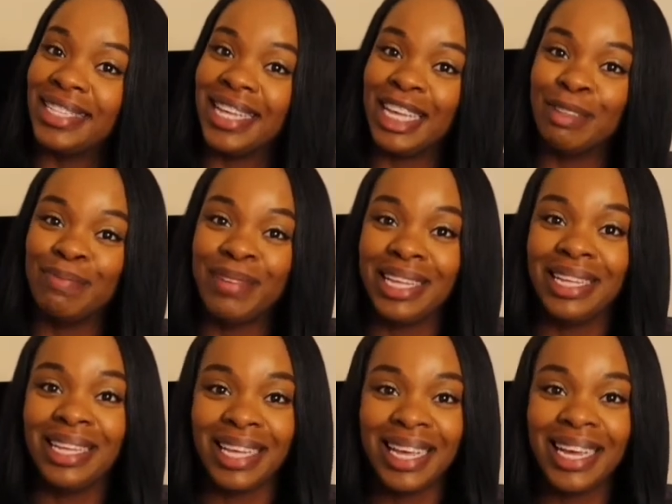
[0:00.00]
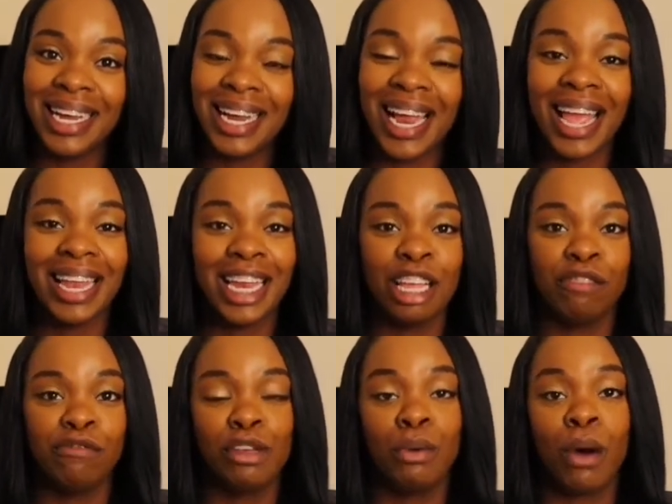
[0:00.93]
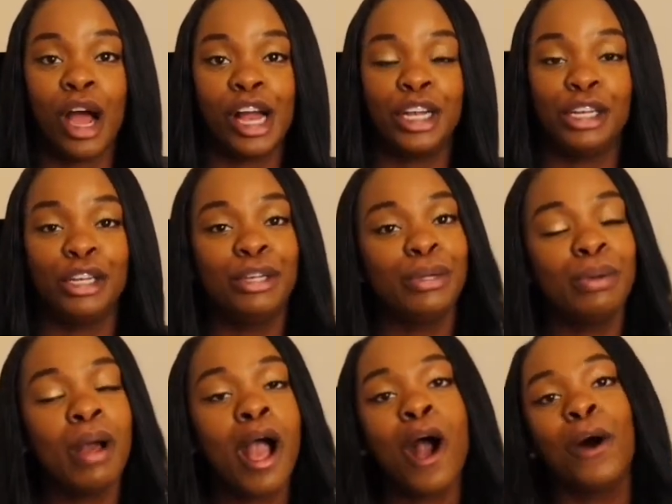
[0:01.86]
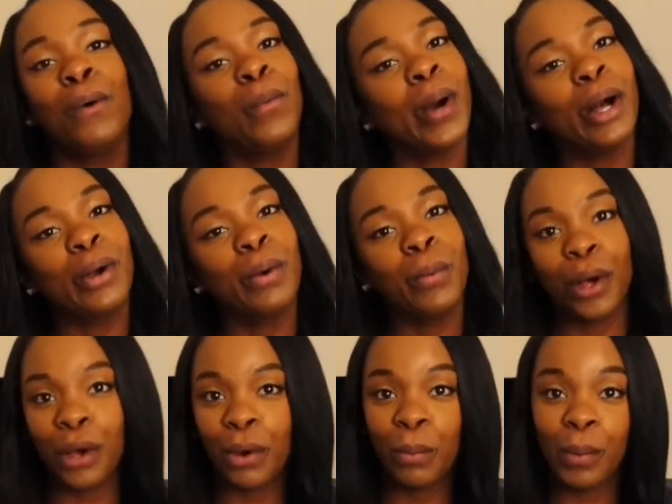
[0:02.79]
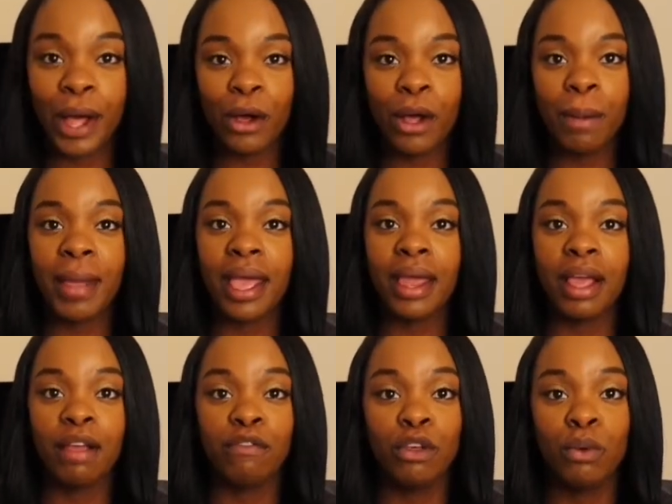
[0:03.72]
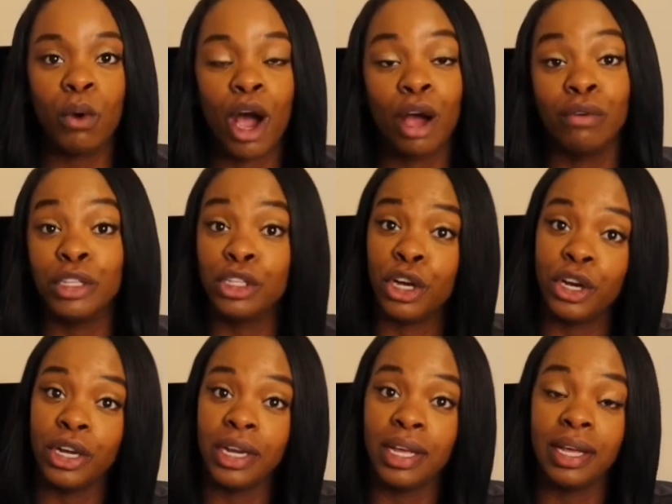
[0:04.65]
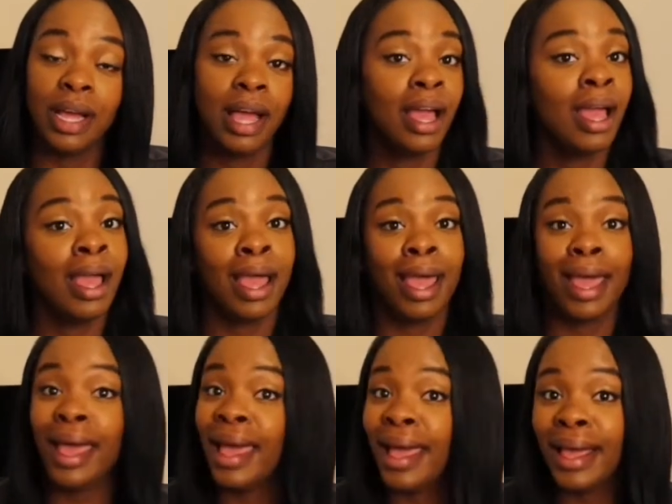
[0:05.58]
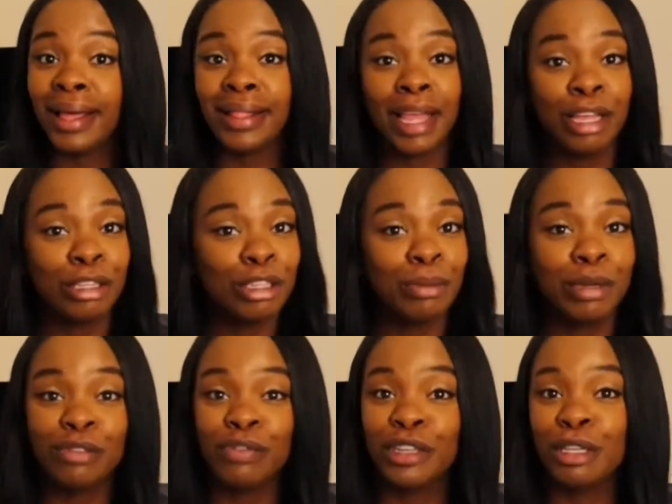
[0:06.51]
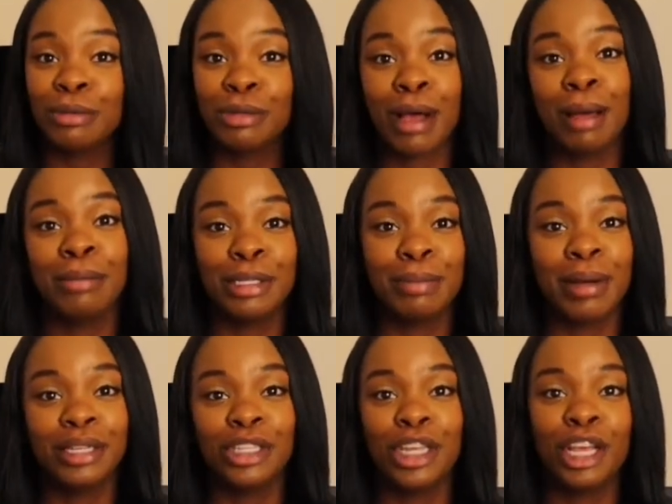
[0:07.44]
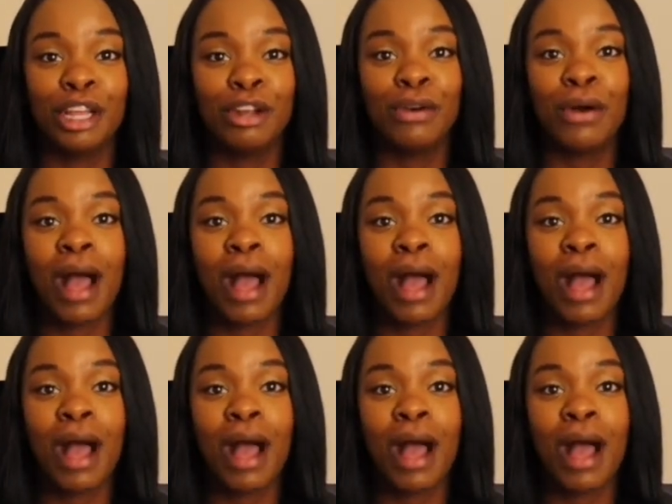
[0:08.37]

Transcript: NP here, and if you are new, welcome, welcome, welcome. And if you are returning, hey, thank you so much for subscribing to my channel.